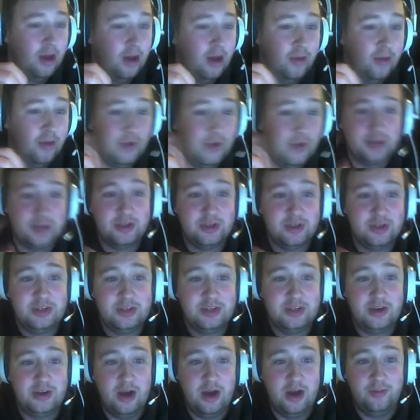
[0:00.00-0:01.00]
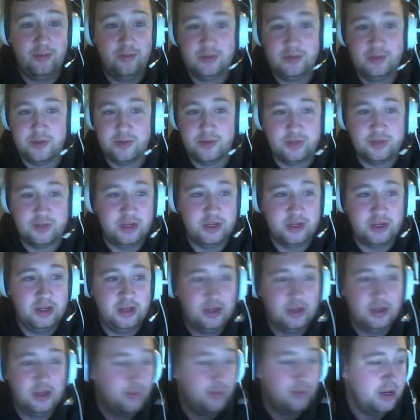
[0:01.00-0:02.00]
Next up is obviously
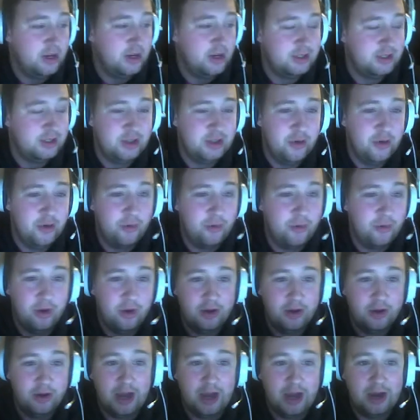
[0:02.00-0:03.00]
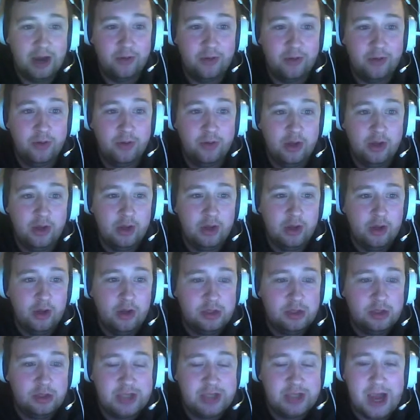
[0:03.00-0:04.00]
your PSU. Now,
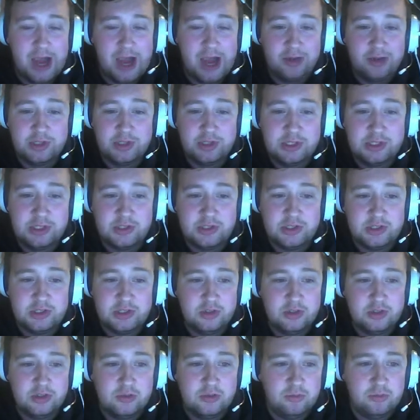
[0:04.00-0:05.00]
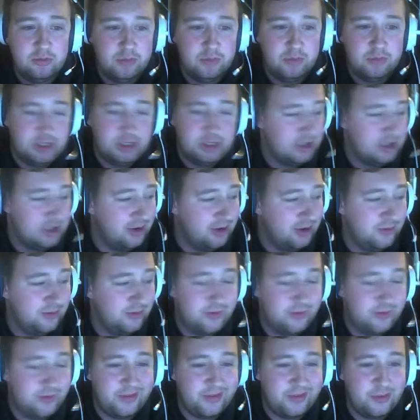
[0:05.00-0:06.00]
to house this,
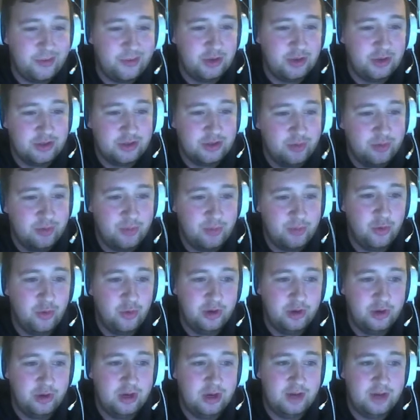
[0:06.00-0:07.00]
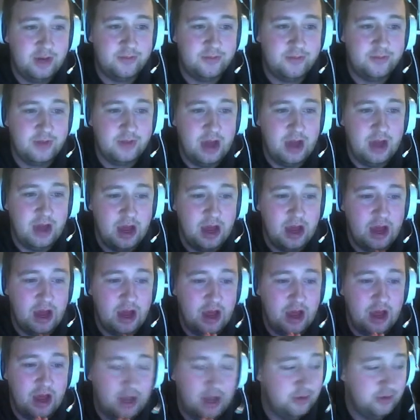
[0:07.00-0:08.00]
650 watt is going to be more than enough,
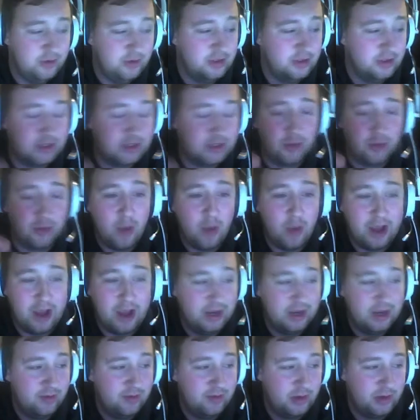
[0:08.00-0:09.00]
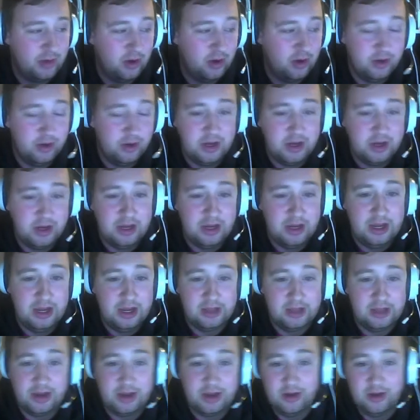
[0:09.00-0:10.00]
and you can still whack another card in at a
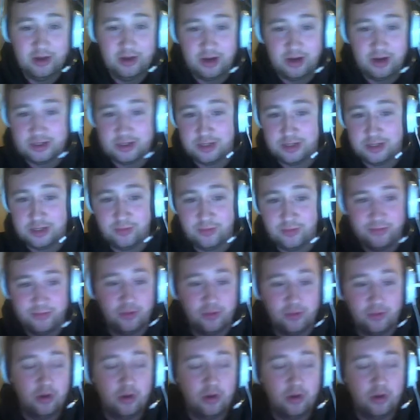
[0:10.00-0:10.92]
later date, like I said before,